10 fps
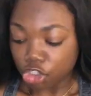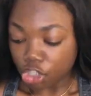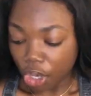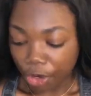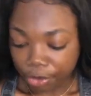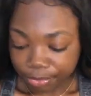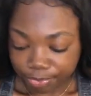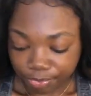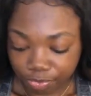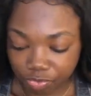So
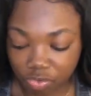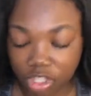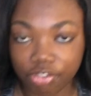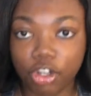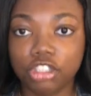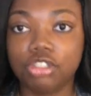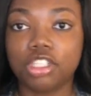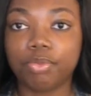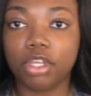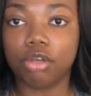first you
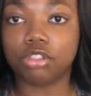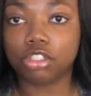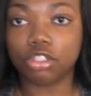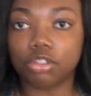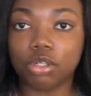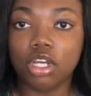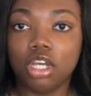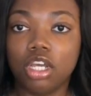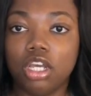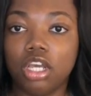zip those two,
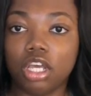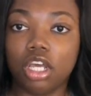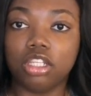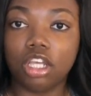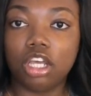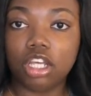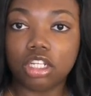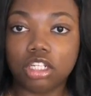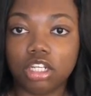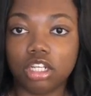and
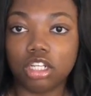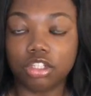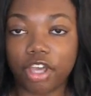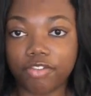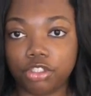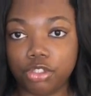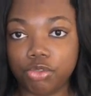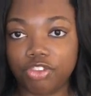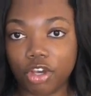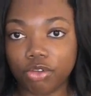then you have
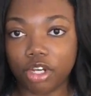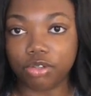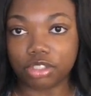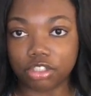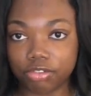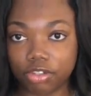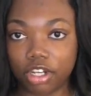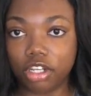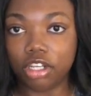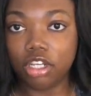two Velcros in the front.